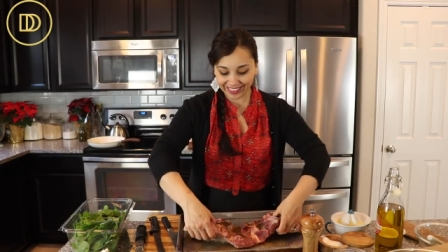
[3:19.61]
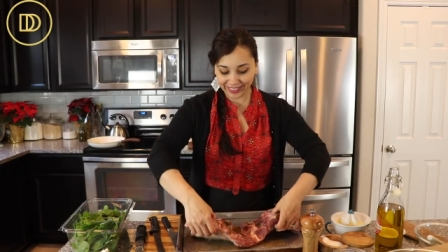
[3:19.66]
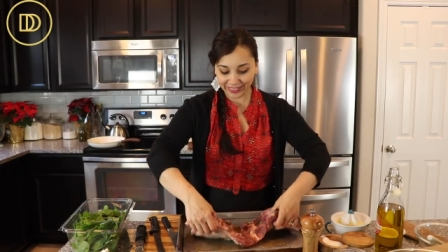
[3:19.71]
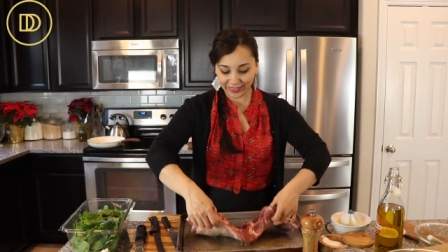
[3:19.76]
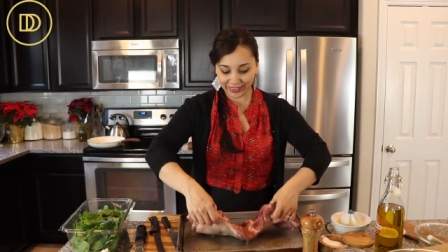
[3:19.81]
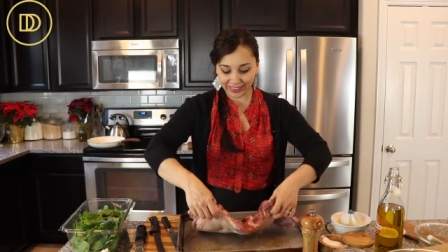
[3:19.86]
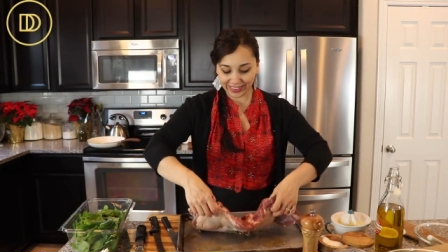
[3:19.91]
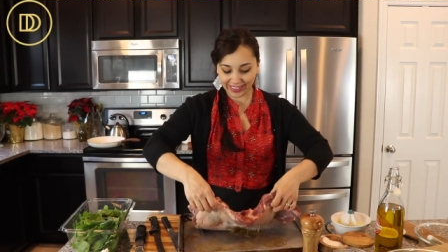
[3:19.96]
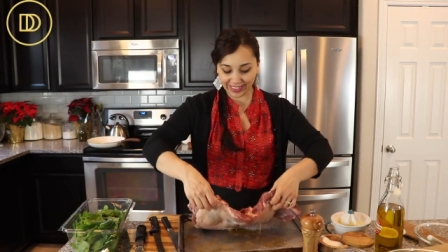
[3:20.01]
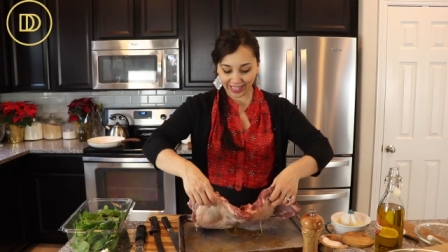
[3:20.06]

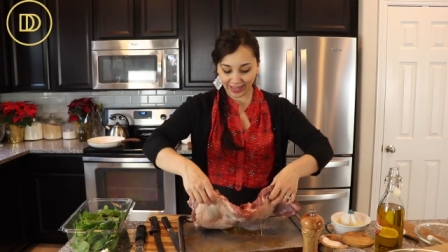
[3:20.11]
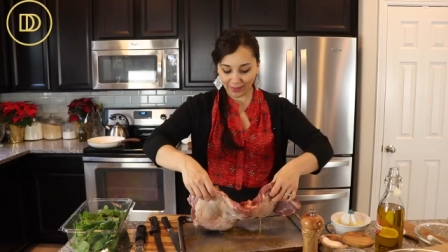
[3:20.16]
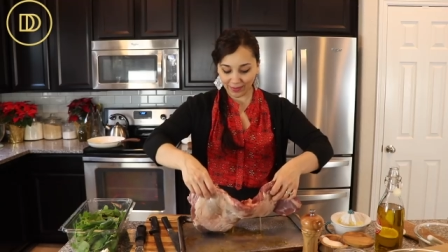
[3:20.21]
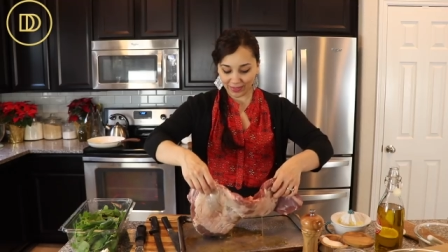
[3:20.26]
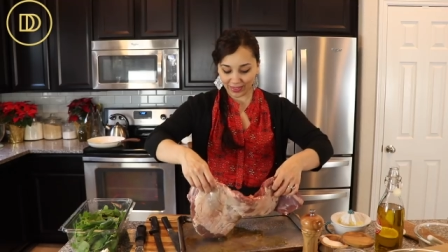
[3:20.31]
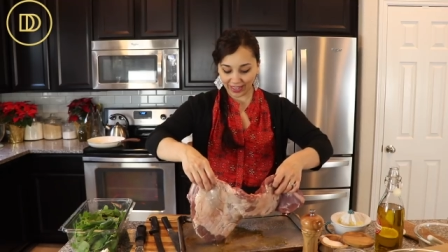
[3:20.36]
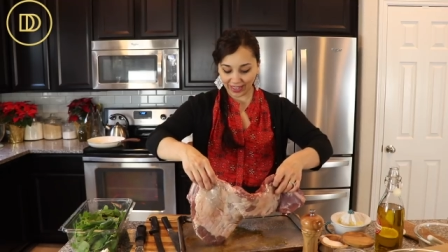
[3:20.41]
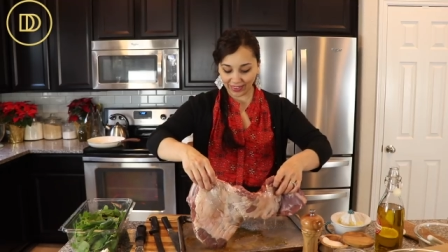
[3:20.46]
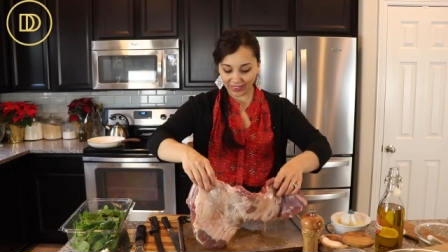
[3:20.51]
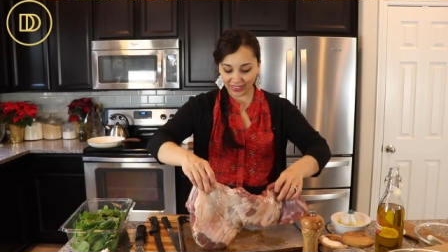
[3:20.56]
do the same
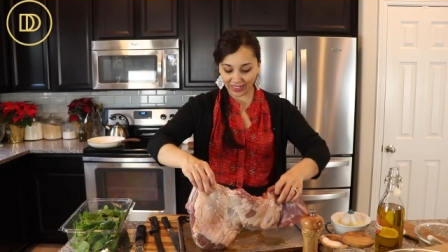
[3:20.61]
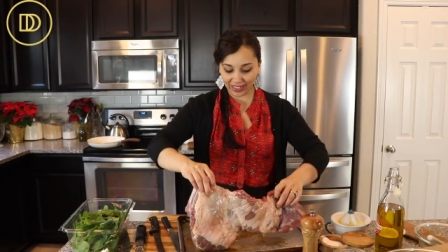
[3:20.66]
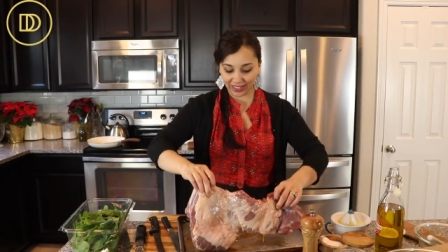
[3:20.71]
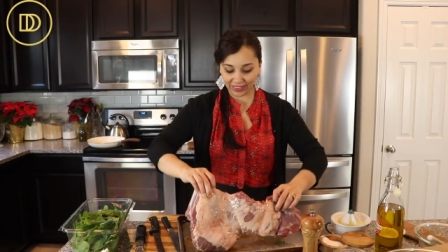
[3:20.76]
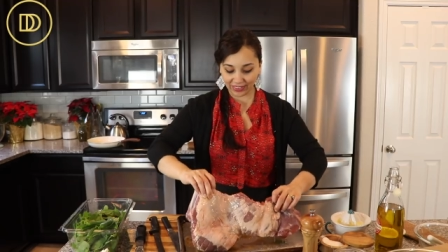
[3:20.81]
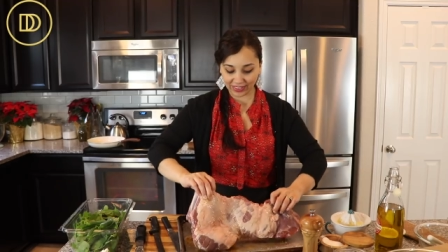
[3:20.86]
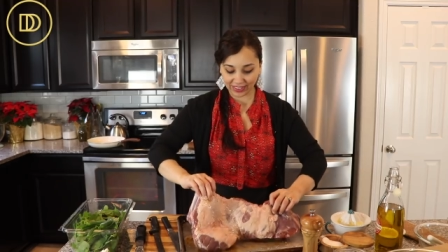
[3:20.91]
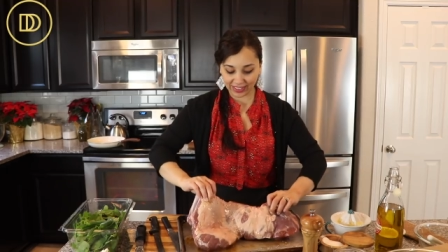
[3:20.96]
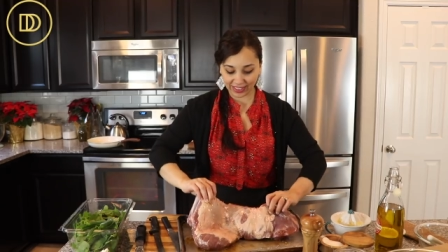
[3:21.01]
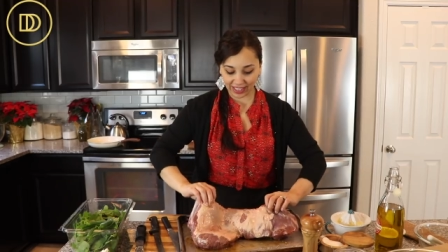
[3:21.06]
thing on the
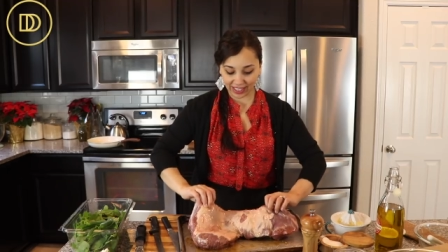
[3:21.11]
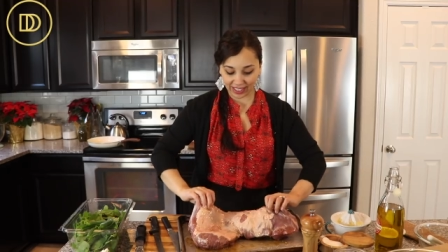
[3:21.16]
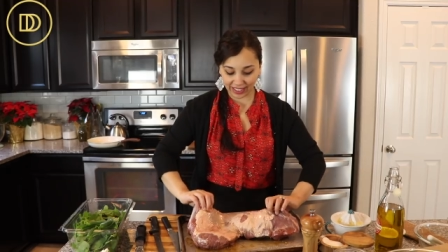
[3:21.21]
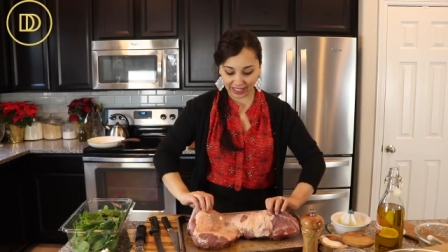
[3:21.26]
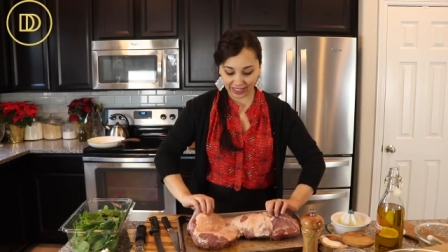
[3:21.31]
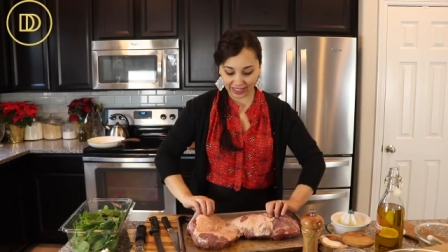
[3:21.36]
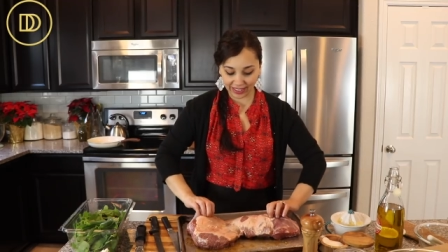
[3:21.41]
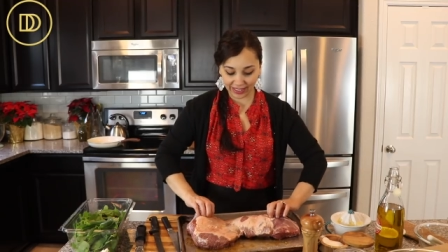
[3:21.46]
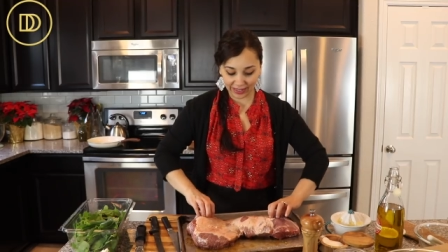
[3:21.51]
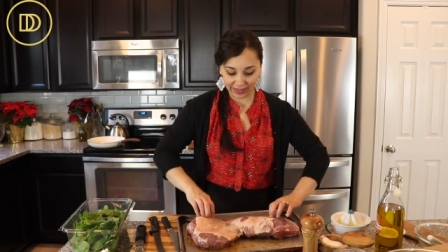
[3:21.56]
other
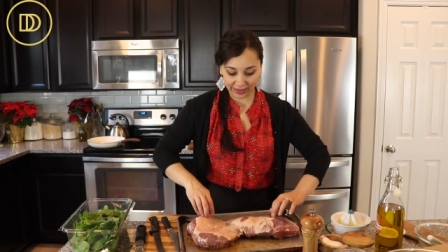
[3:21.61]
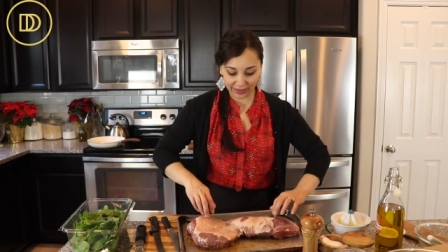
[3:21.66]
side.